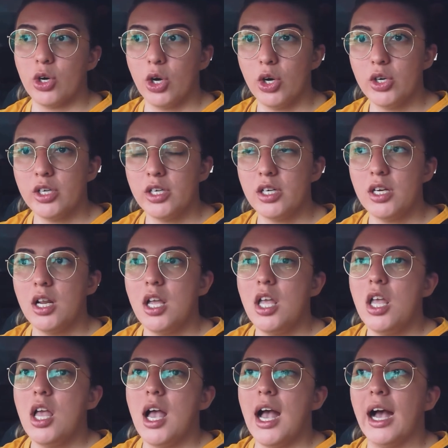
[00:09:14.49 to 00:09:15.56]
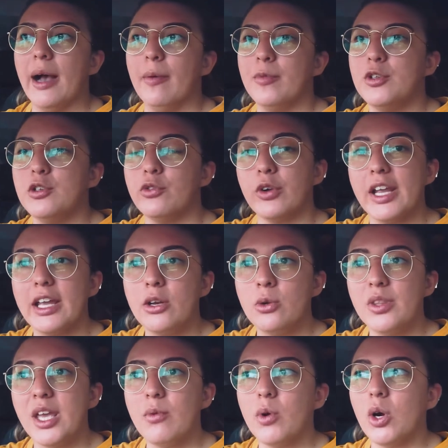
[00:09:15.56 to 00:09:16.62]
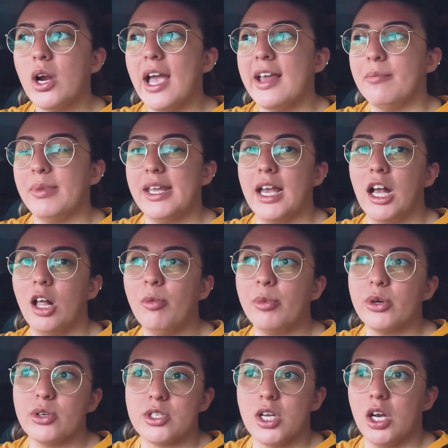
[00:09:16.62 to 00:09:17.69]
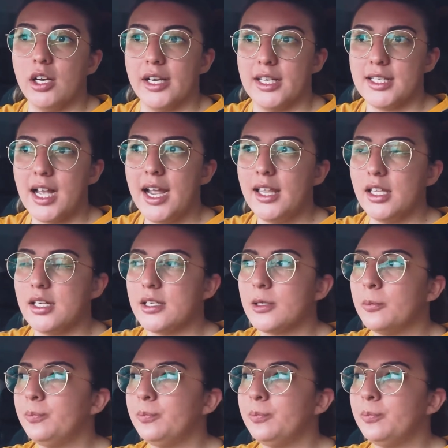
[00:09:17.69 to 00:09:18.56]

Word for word: Curtain, um, to forget who they were and be helpers on his island.